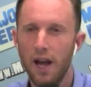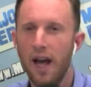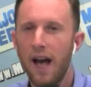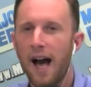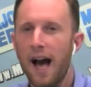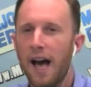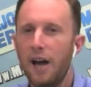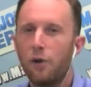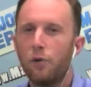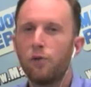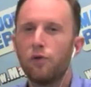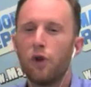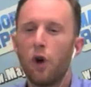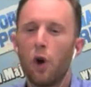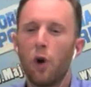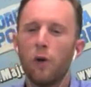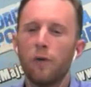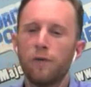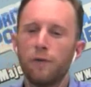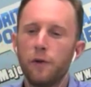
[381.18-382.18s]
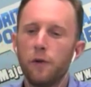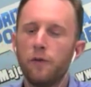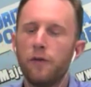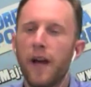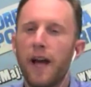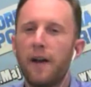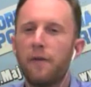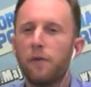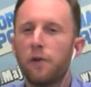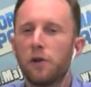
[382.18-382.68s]
I don't know if you've
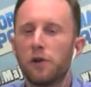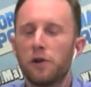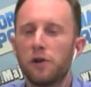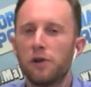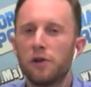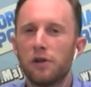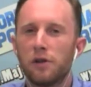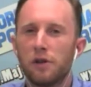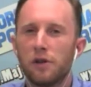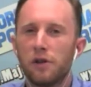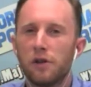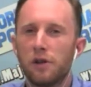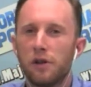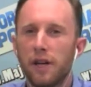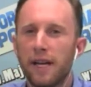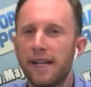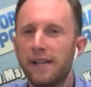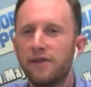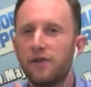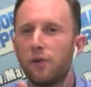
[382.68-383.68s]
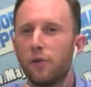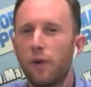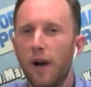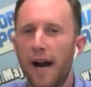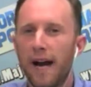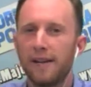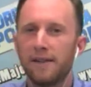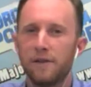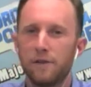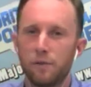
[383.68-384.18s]
ever
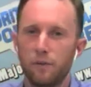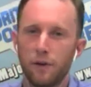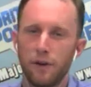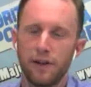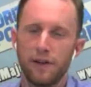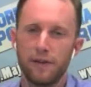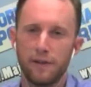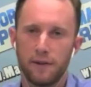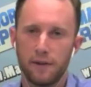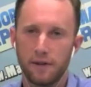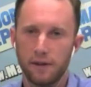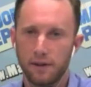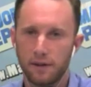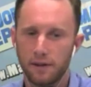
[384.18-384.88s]
interacted with